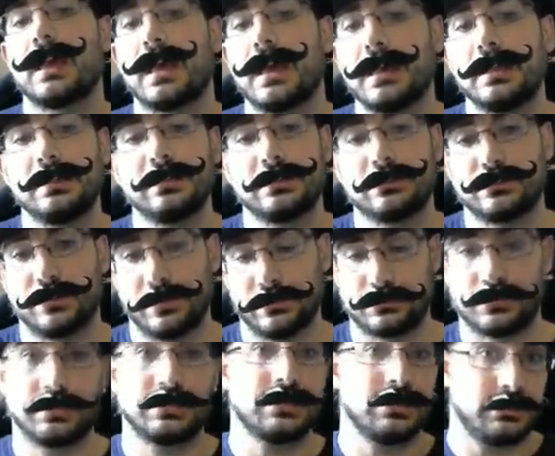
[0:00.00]
And it is
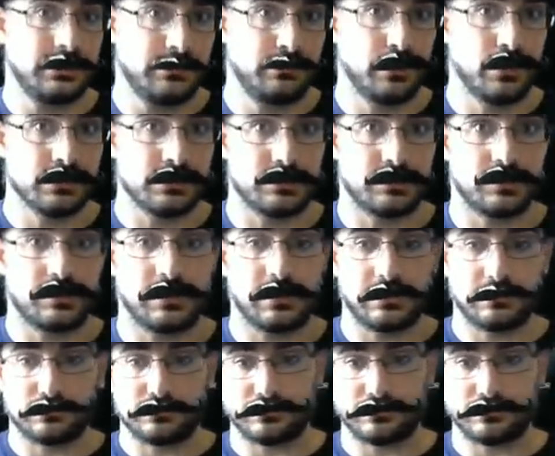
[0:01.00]
also a Git repository.